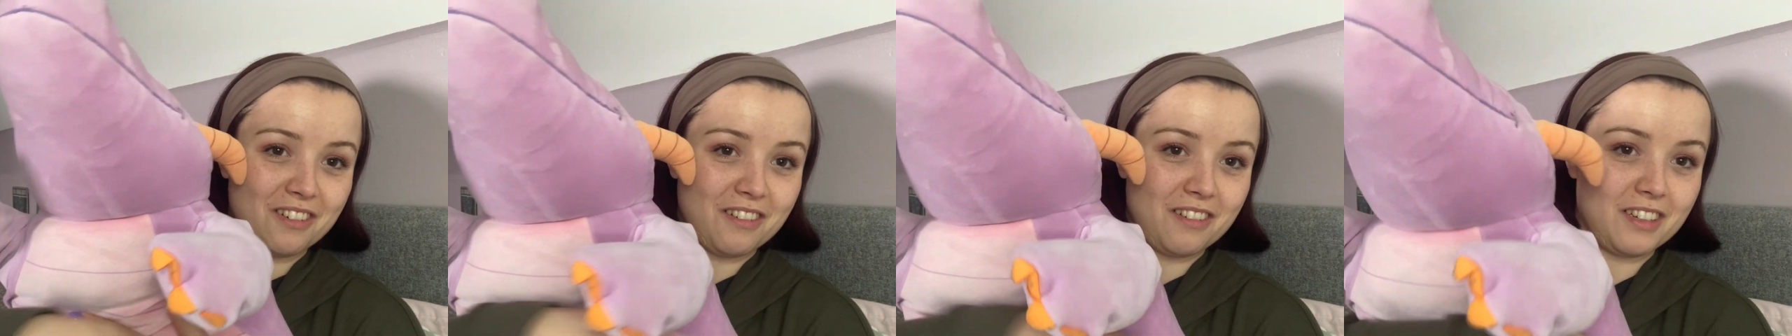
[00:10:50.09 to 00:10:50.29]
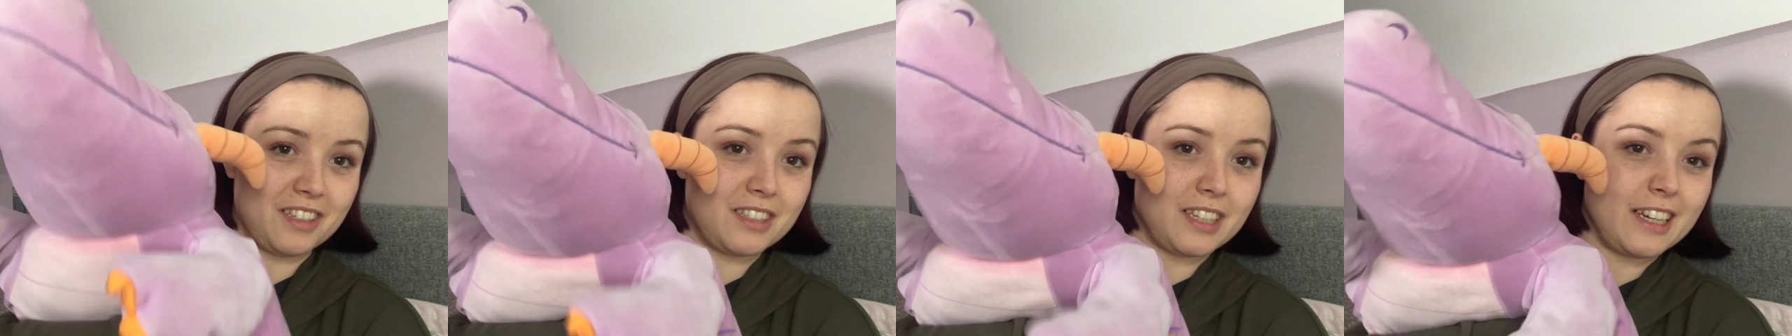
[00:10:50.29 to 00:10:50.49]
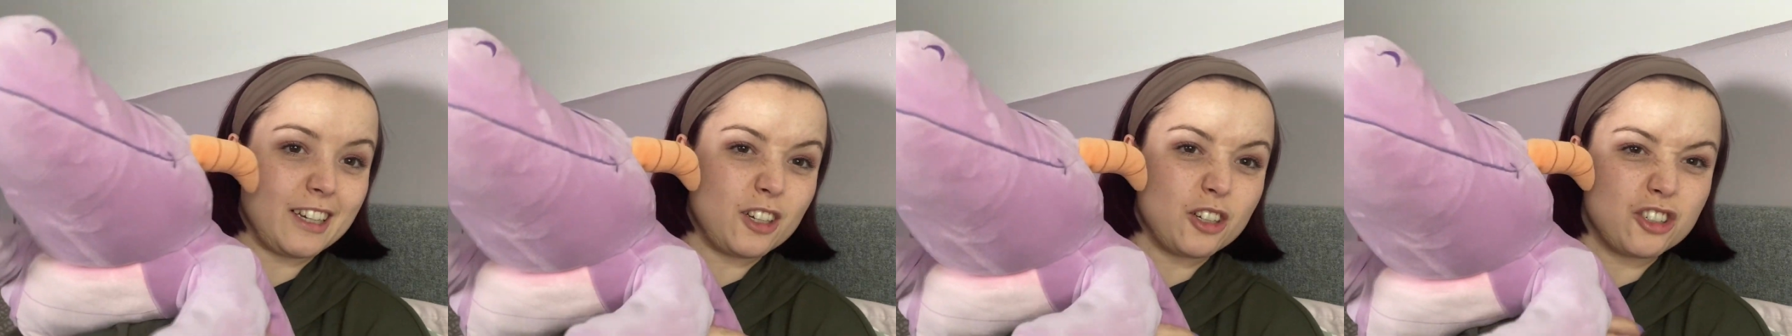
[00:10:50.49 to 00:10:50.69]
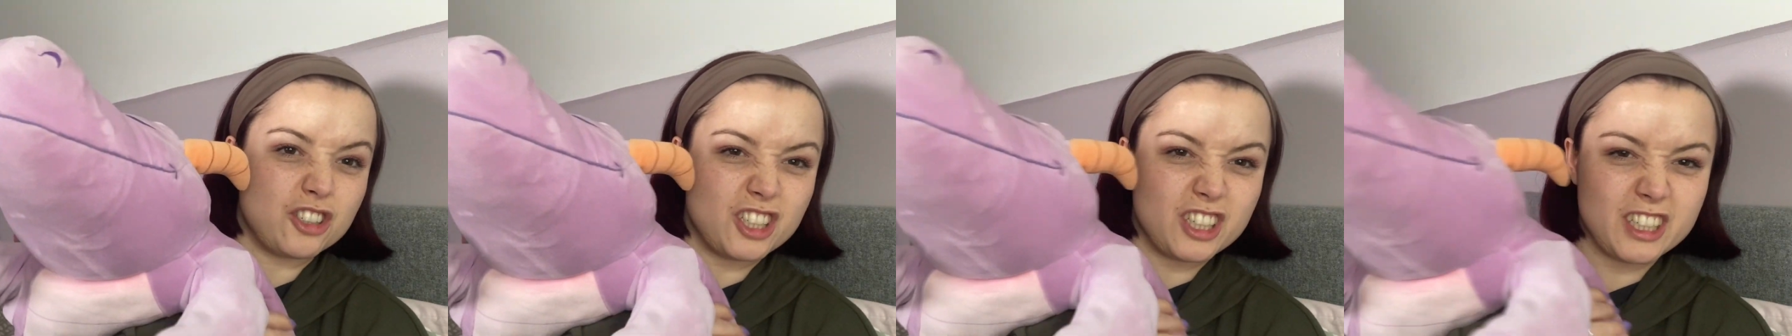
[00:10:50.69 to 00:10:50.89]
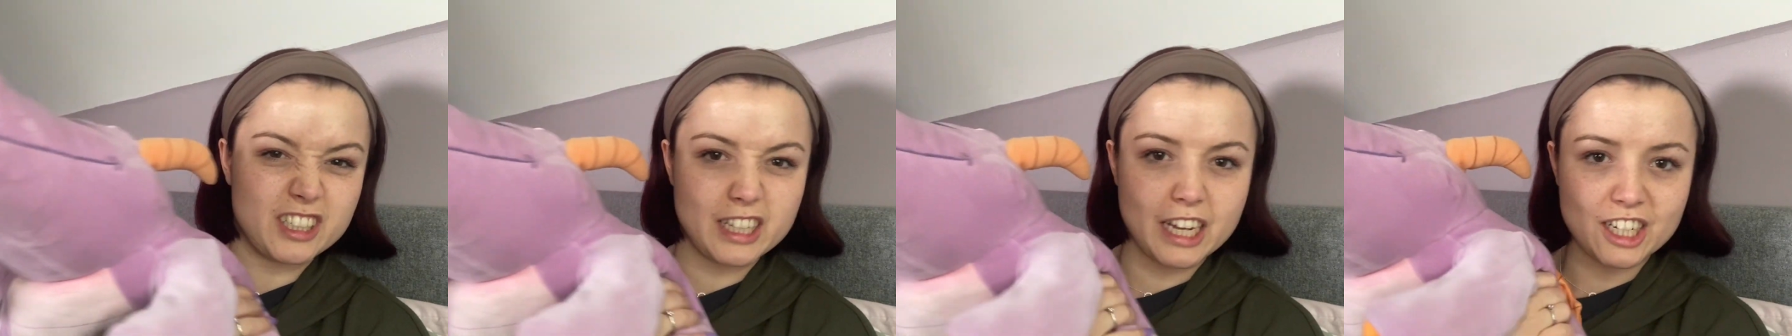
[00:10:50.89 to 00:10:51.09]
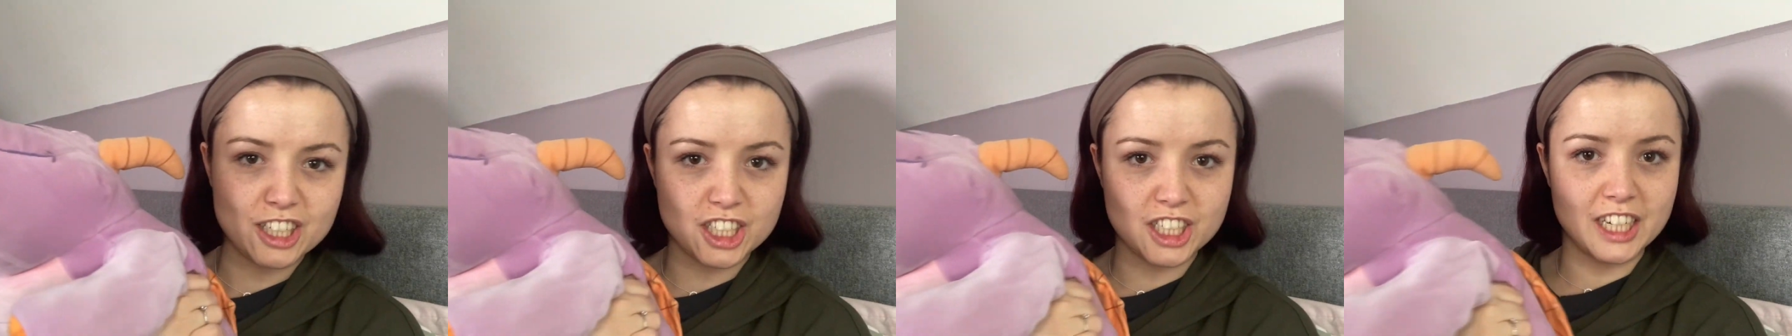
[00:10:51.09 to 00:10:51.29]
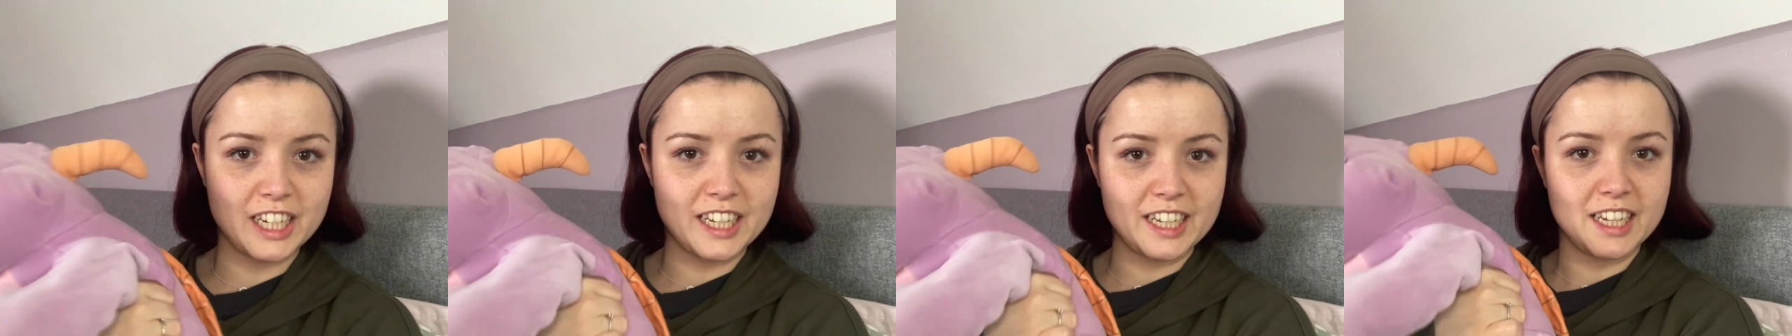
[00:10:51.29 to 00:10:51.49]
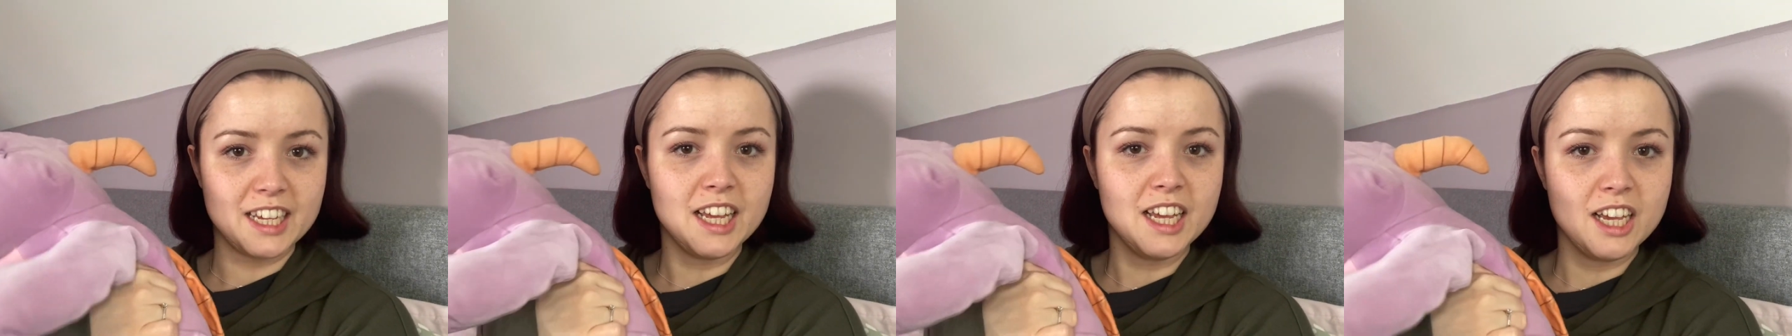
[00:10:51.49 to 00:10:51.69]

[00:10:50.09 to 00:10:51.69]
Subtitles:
I say cushion, it's actually